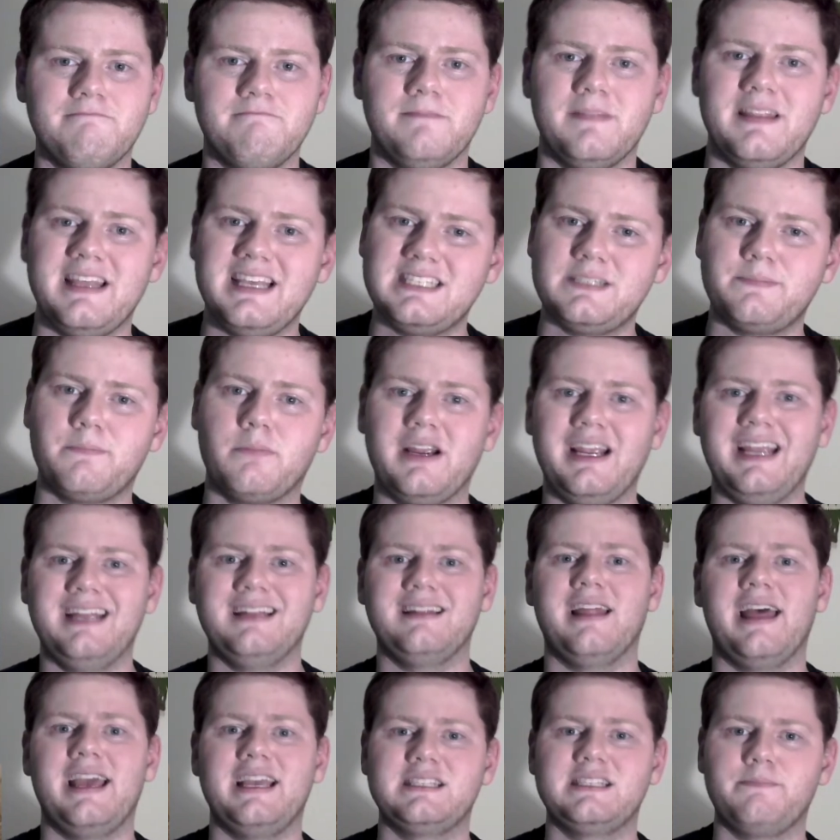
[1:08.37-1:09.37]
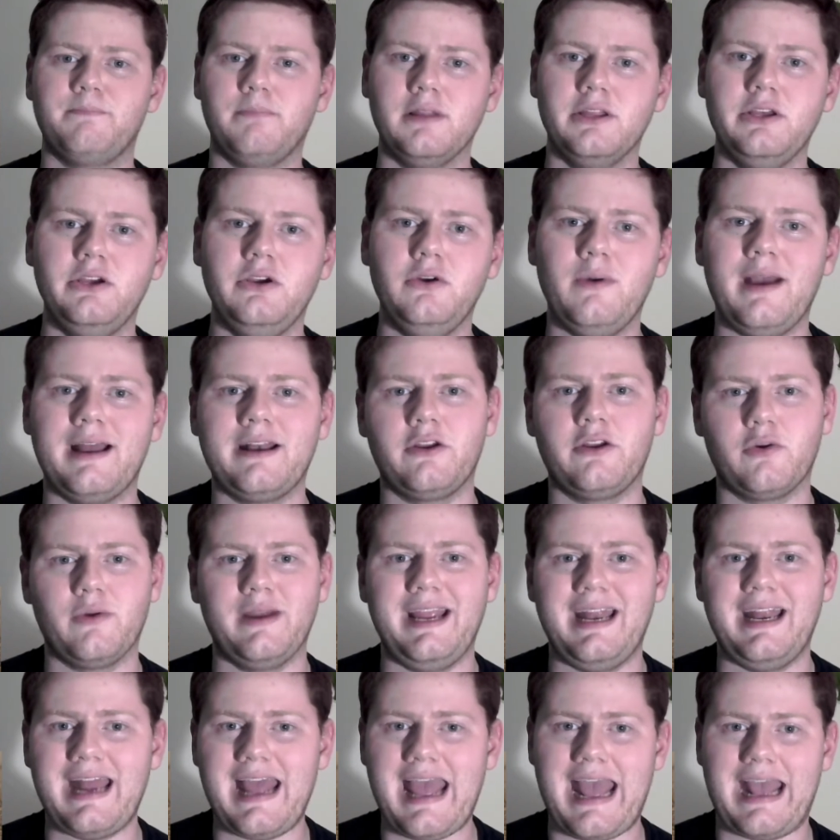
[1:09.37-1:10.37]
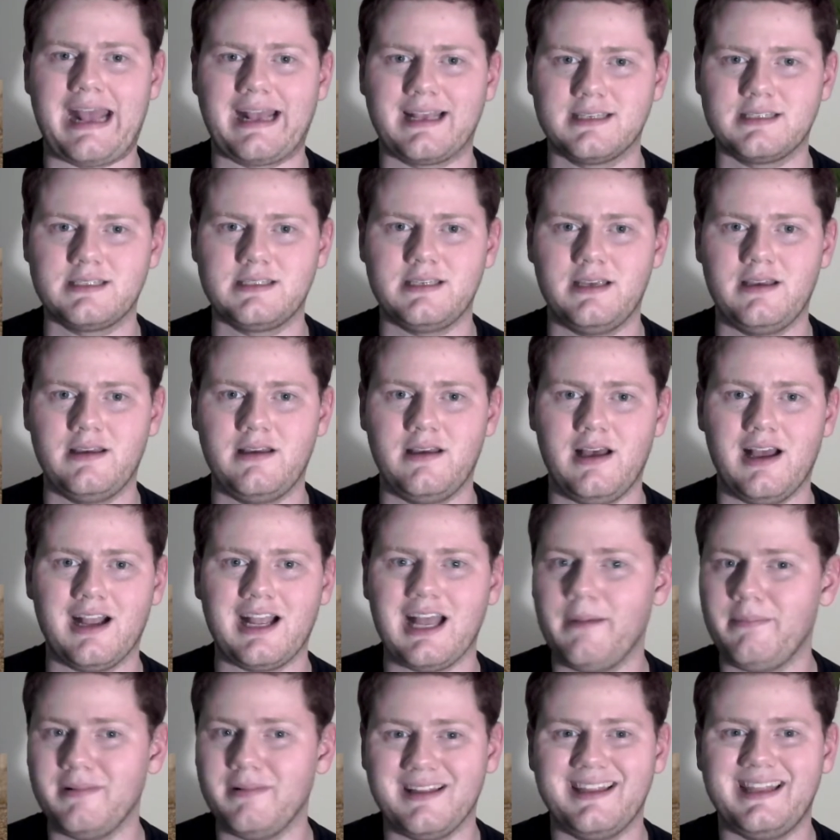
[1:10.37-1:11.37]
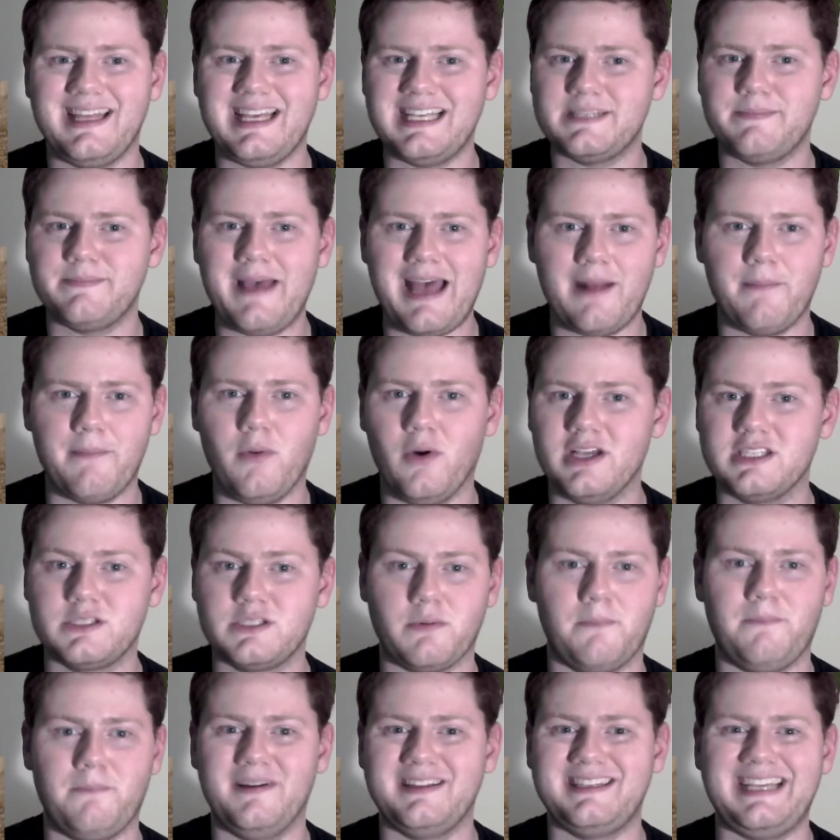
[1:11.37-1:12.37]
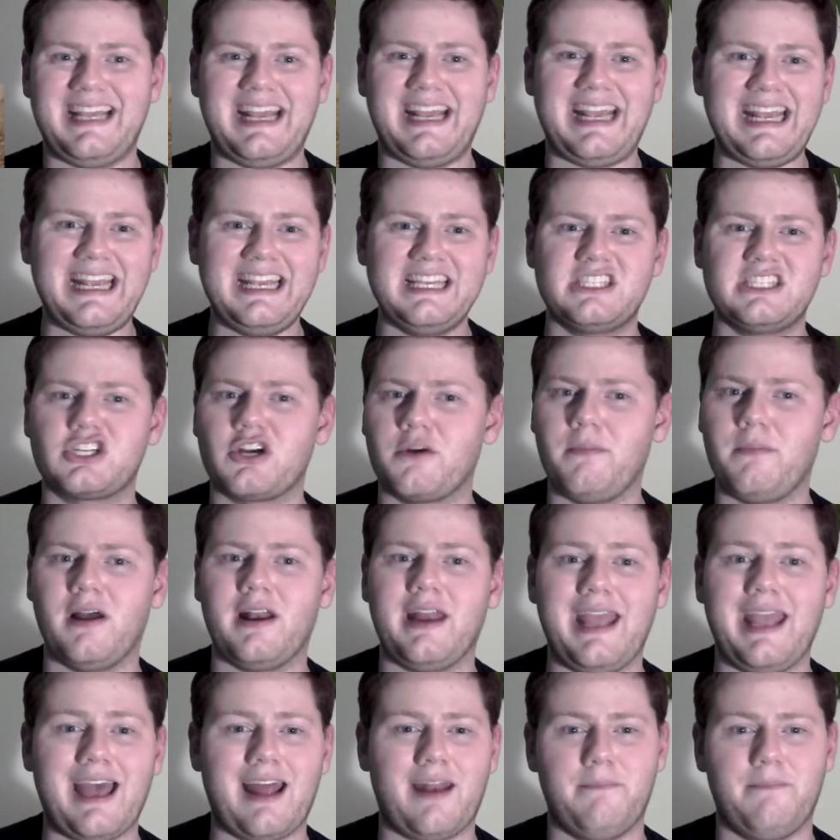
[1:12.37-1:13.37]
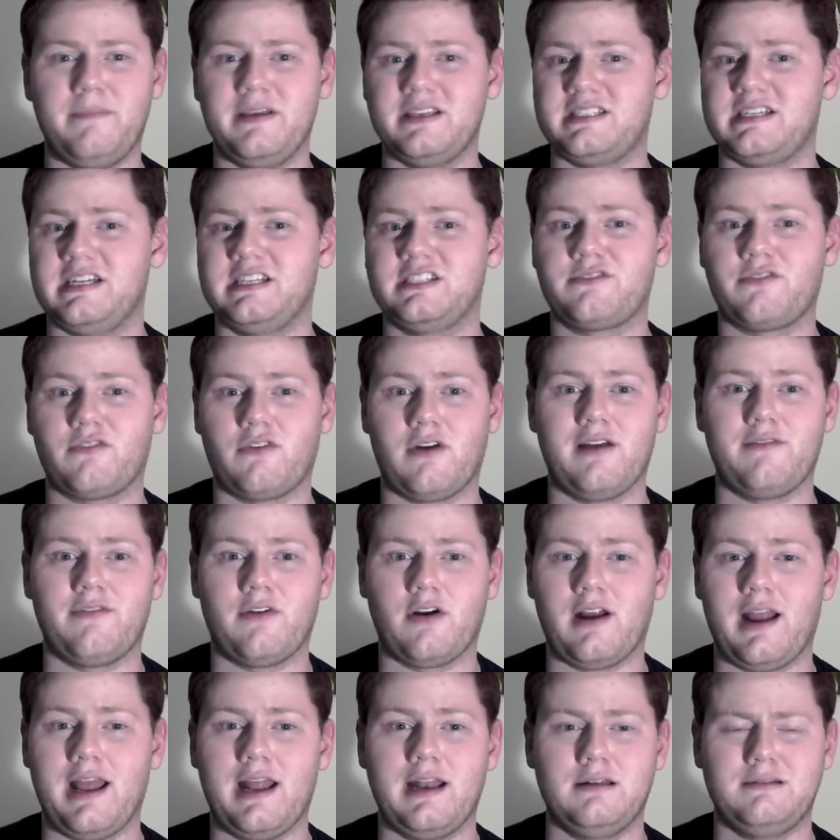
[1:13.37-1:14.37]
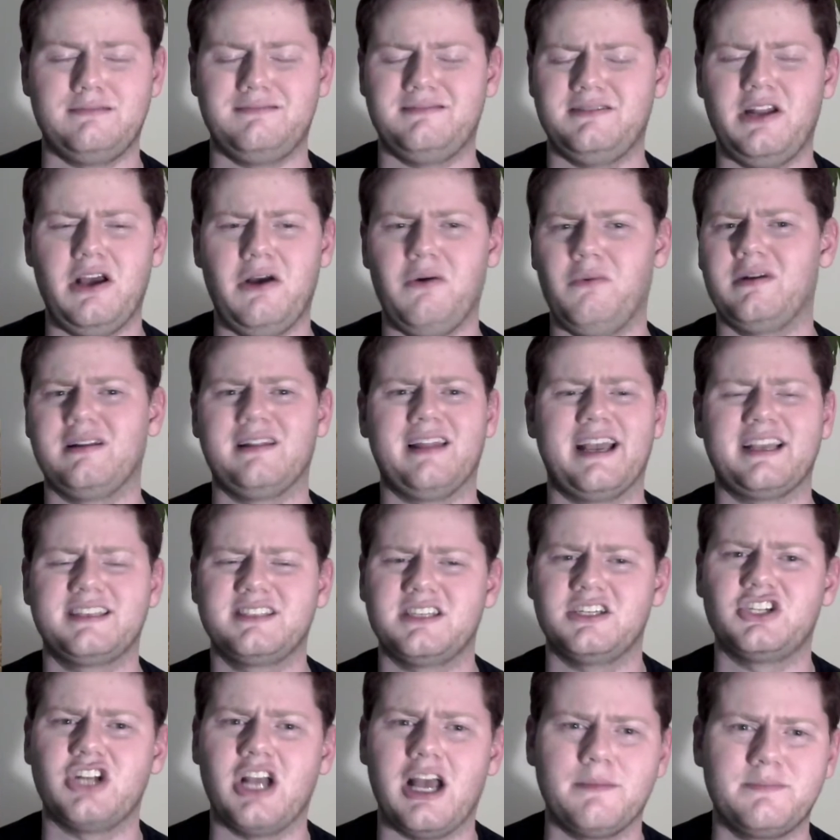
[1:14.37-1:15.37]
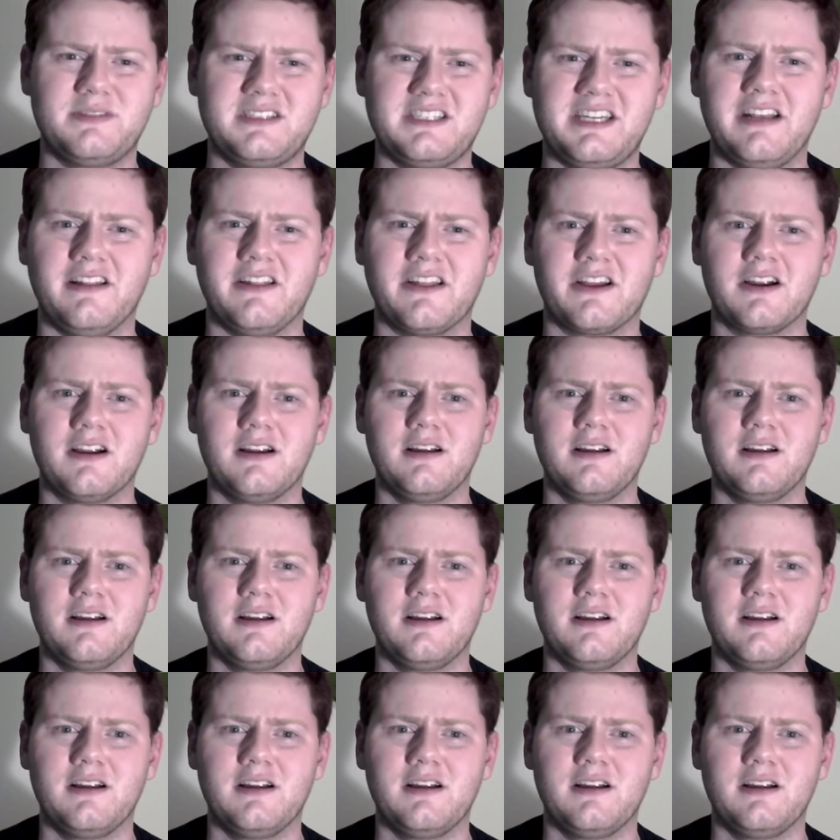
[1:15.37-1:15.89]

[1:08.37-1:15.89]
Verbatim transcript: This breed lays blue and green eggs. A couple of these bad boys would put the Easter Bunny out of business forever, and no one likes a job stealer.